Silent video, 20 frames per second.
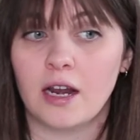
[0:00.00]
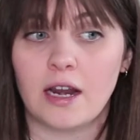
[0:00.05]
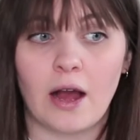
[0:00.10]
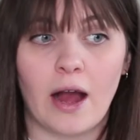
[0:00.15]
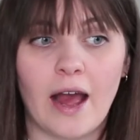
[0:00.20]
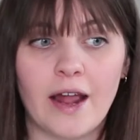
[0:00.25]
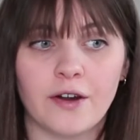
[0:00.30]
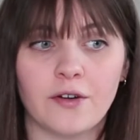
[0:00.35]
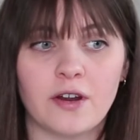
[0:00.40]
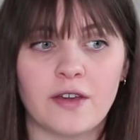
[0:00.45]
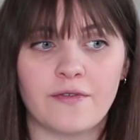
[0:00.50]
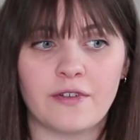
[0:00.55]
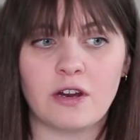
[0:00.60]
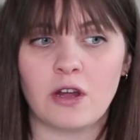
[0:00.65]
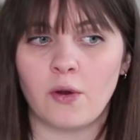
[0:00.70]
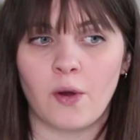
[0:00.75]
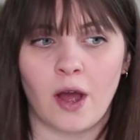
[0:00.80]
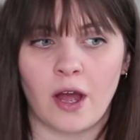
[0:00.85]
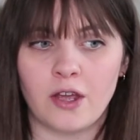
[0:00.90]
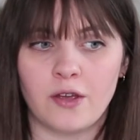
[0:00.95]
Now, I don't even
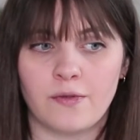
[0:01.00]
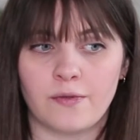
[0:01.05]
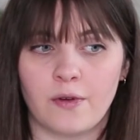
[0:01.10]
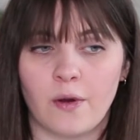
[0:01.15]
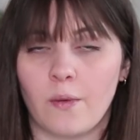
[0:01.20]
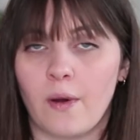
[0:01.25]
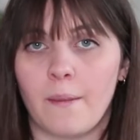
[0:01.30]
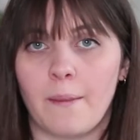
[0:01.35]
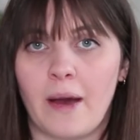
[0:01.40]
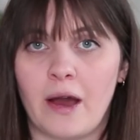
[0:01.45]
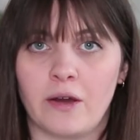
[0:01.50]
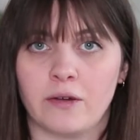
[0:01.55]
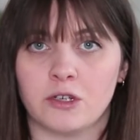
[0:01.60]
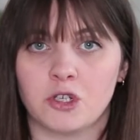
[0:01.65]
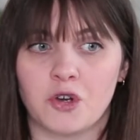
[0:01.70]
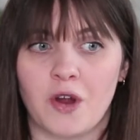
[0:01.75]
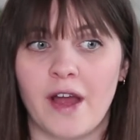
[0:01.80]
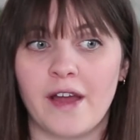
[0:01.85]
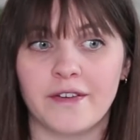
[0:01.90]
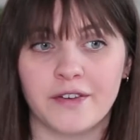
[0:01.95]
know how you go about
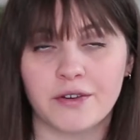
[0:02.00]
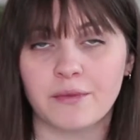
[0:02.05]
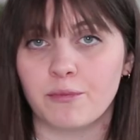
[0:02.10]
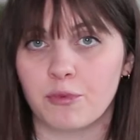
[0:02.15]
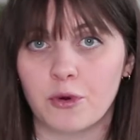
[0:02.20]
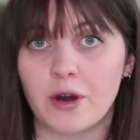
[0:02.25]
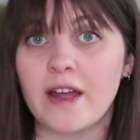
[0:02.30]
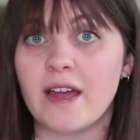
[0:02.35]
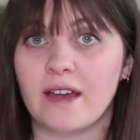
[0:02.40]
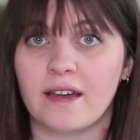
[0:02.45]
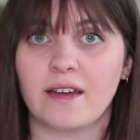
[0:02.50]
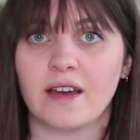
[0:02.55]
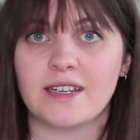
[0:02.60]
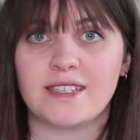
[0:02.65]
trying to break